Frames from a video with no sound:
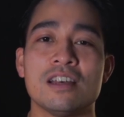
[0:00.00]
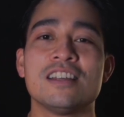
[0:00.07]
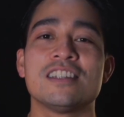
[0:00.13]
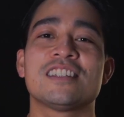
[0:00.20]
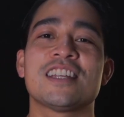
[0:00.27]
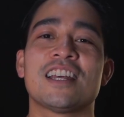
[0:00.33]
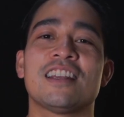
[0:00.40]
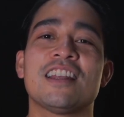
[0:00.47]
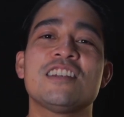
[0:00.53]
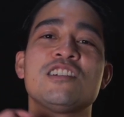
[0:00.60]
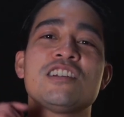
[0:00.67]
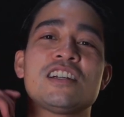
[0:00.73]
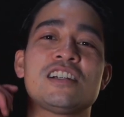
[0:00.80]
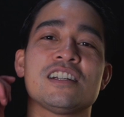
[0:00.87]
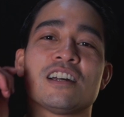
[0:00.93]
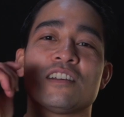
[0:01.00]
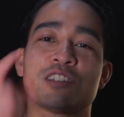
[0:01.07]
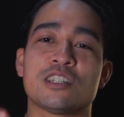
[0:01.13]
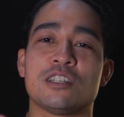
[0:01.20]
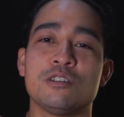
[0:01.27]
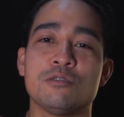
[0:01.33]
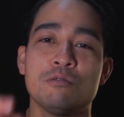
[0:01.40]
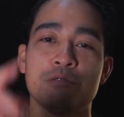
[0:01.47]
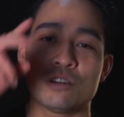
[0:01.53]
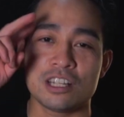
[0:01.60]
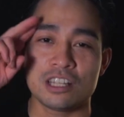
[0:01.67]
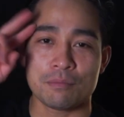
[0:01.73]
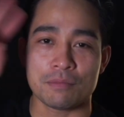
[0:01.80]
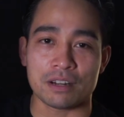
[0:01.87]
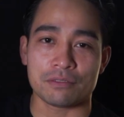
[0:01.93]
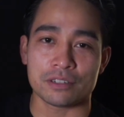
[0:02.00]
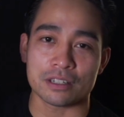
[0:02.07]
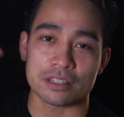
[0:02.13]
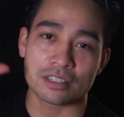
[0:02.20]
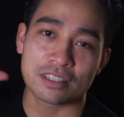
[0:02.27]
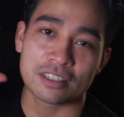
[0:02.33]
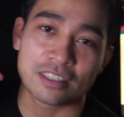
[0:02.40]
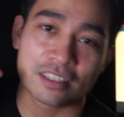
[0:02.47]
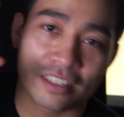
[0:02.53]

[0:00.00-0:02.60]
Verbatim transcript: Stay legendary and I'll see you in the metaverse.